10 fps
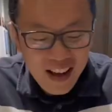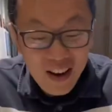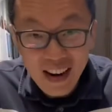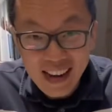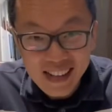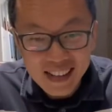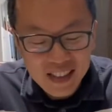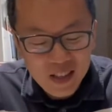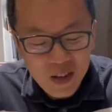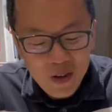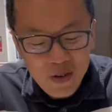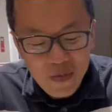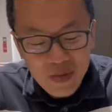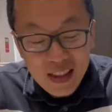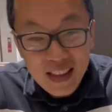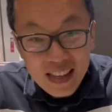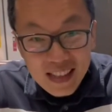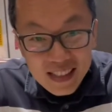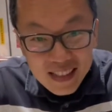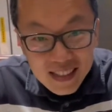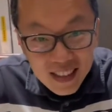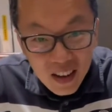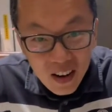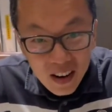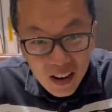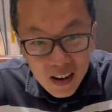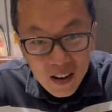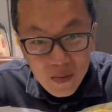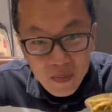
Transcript: All right, so these are our